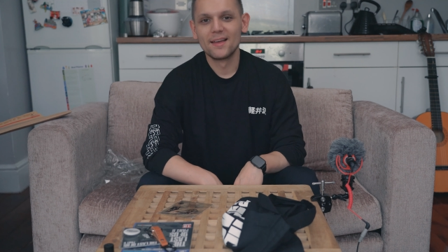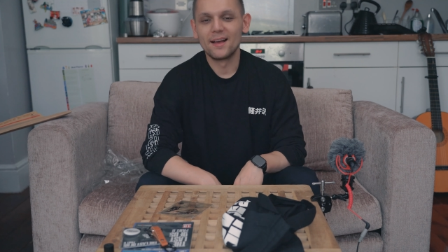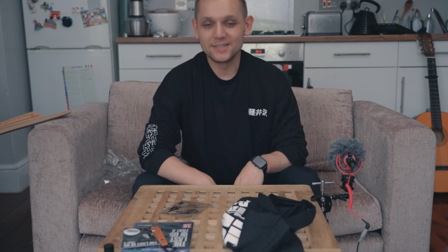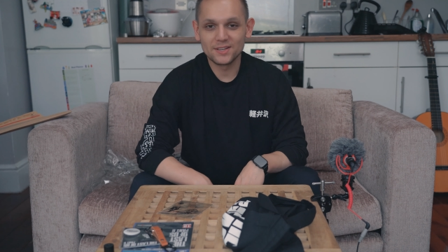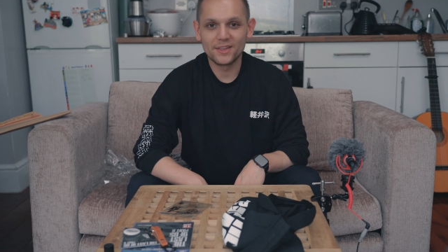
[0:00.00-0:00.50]

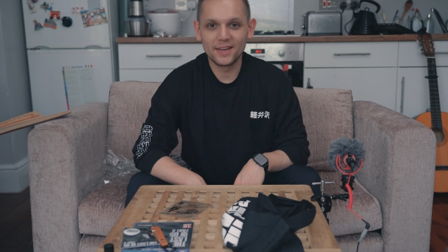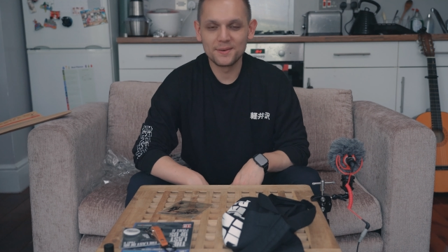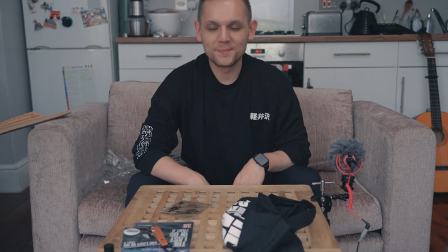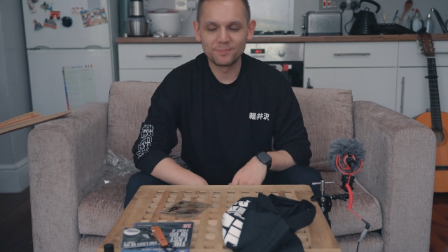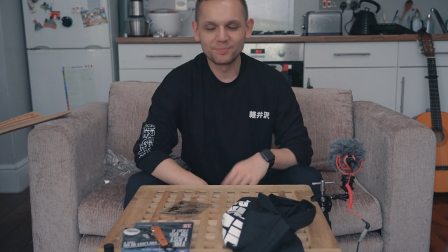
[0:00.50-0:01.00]
Until
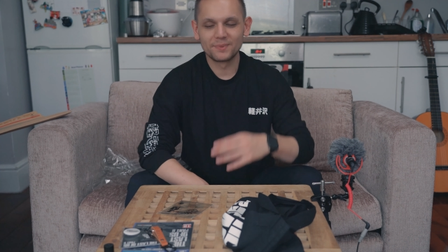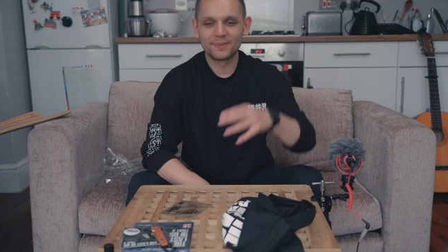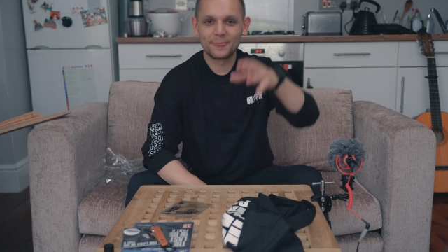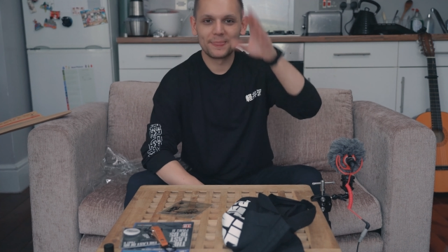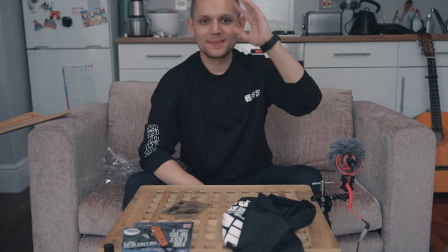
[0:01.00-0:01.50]
then,
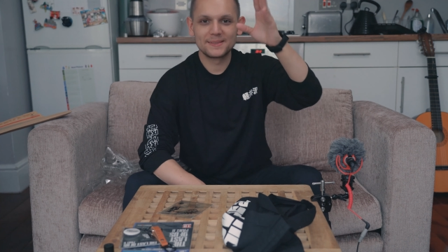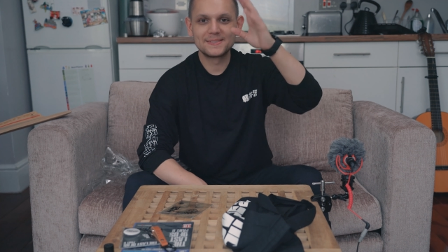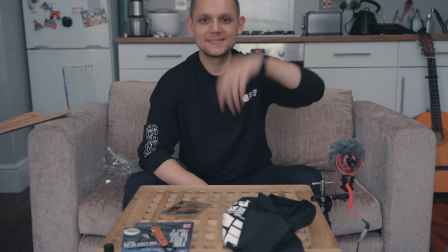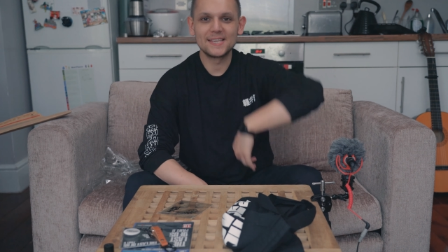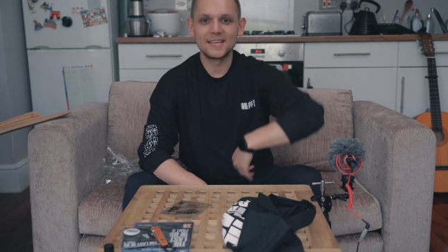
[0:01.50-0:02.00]

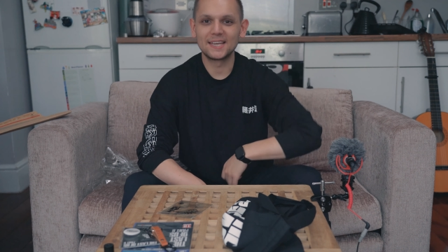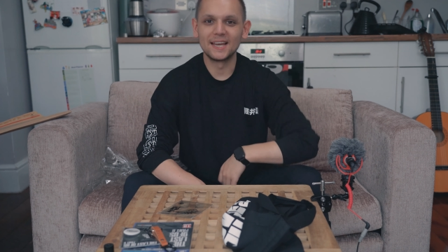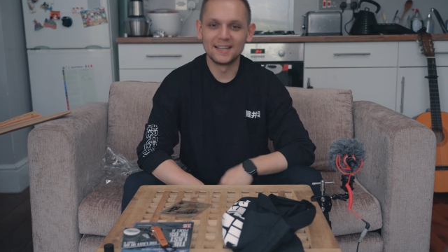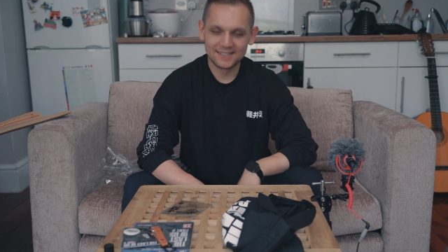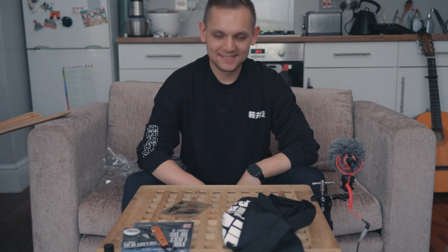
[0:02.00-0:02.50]
take
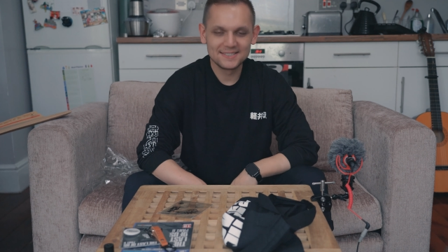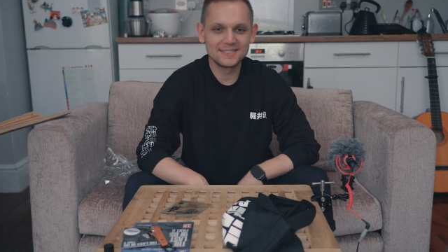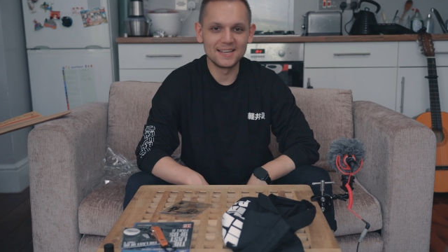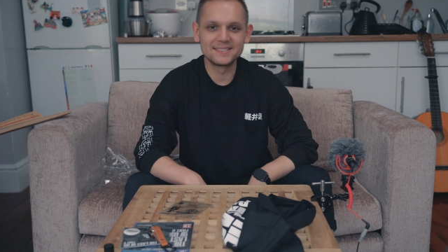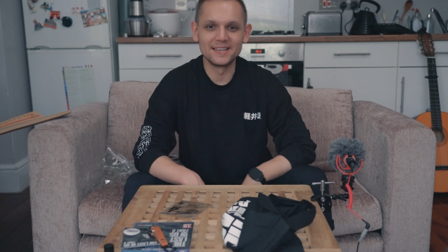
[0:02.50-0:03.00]
care,
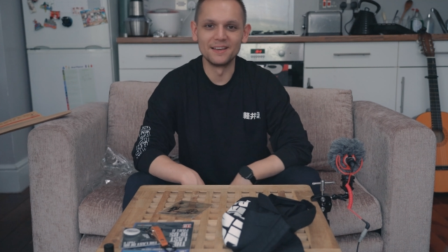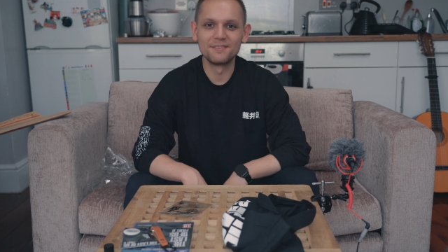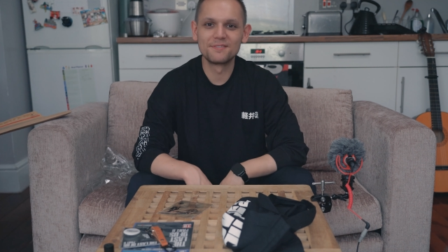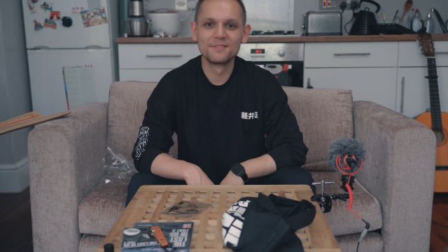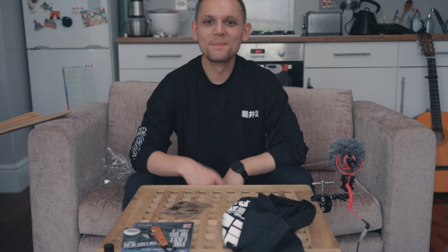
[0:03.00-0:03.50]
stay
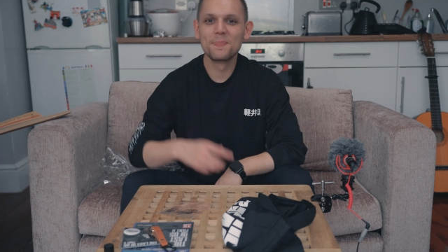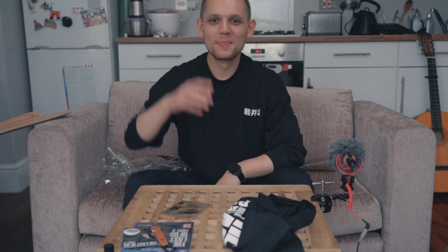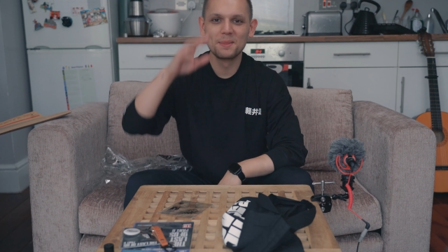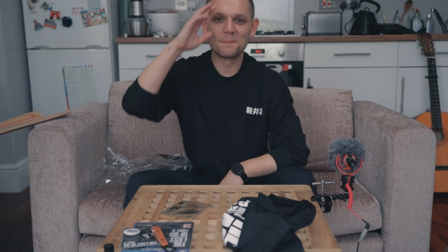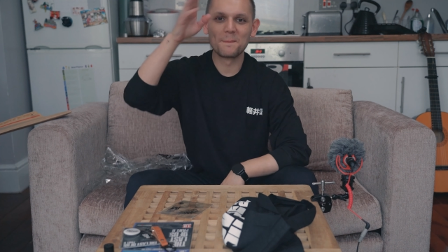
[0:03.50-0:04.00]
safe,
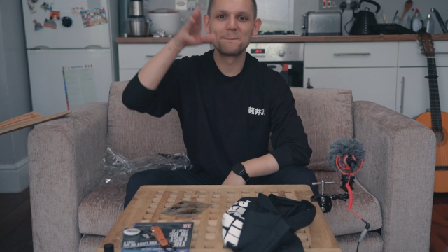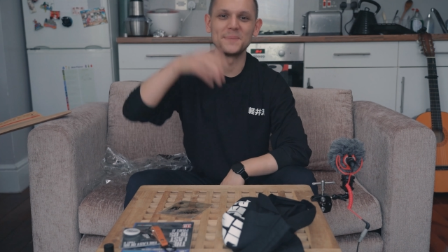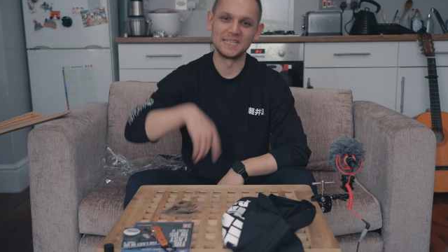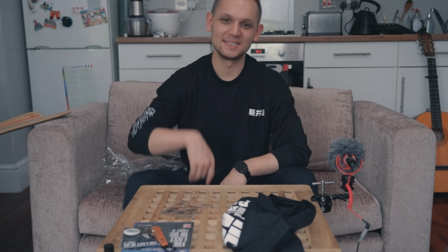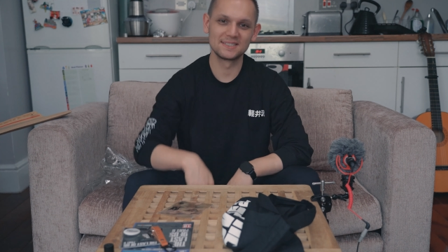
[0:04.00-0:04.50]

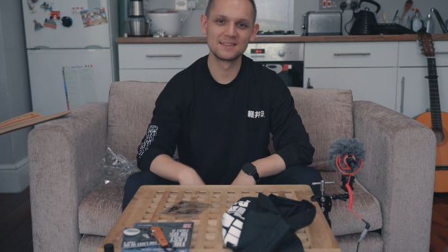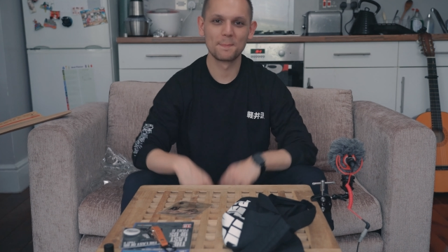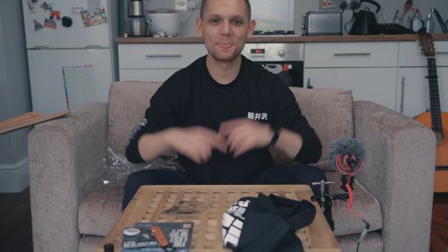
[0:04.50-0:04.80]
peace.